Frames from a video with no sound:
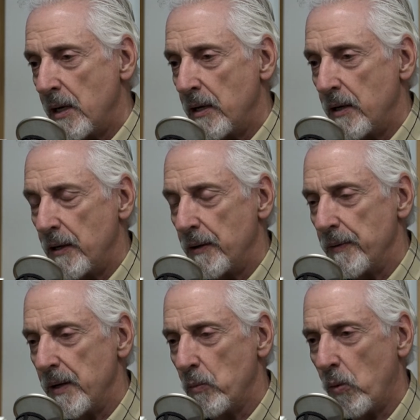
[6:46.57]

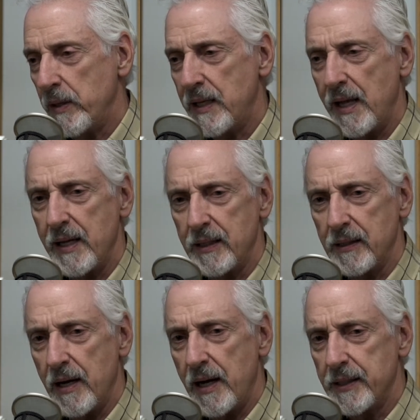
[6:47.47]
Uh, and one
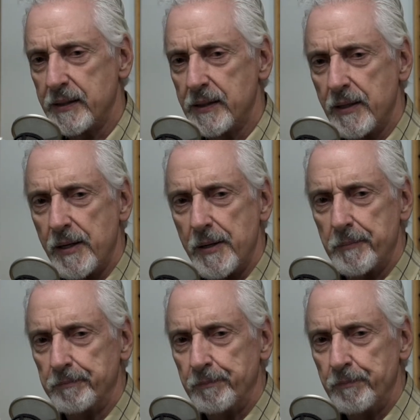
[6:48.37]
day I
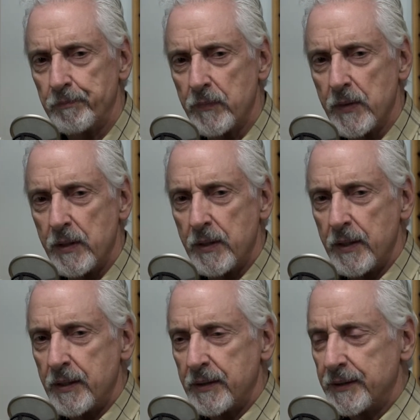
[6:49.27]
um,
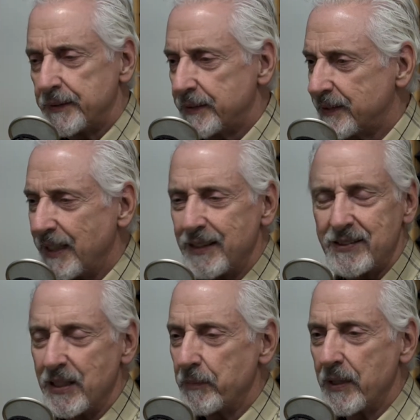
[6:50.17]
said
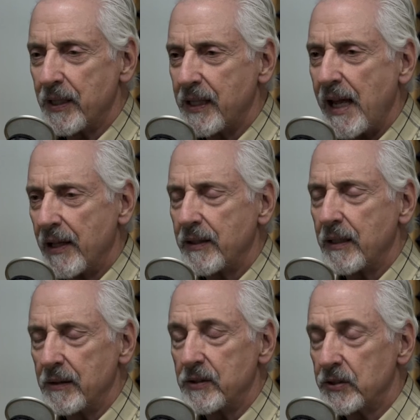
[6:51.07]
something to
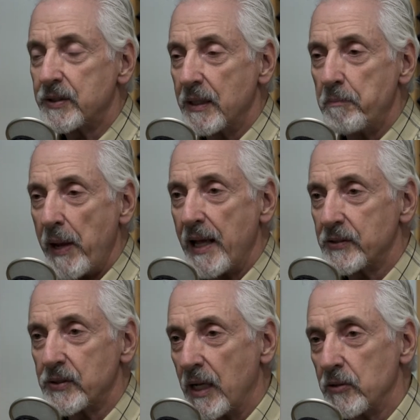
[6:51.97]
Kathy, just in
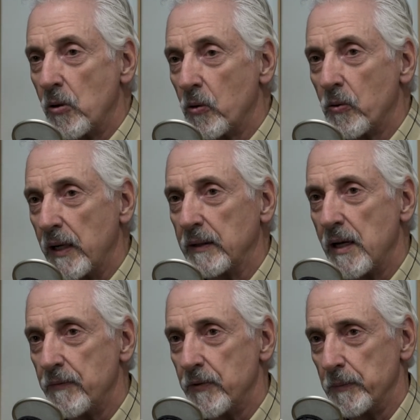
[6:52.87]
passing. I told her I
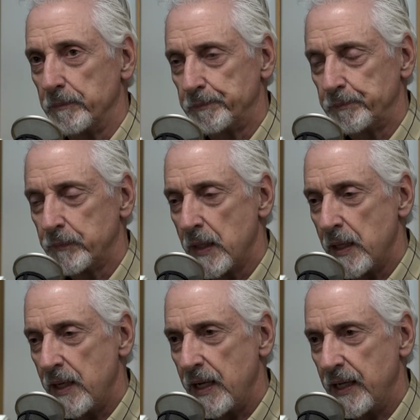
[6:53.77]
loved her,
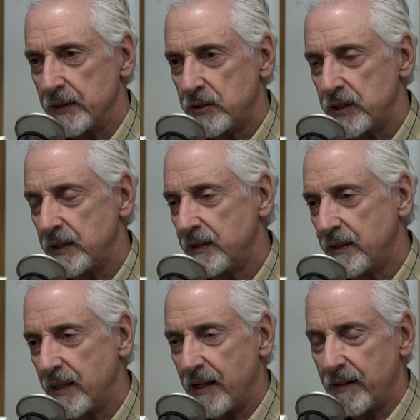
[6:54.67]
Hmm. And
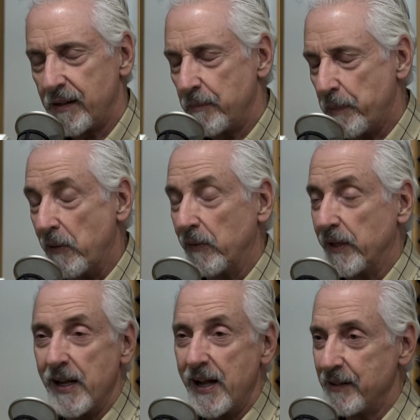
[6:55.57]
she
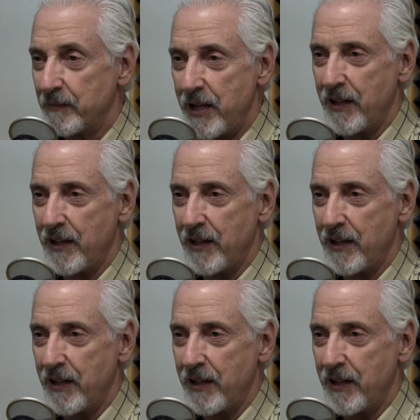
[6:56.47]
apparently I had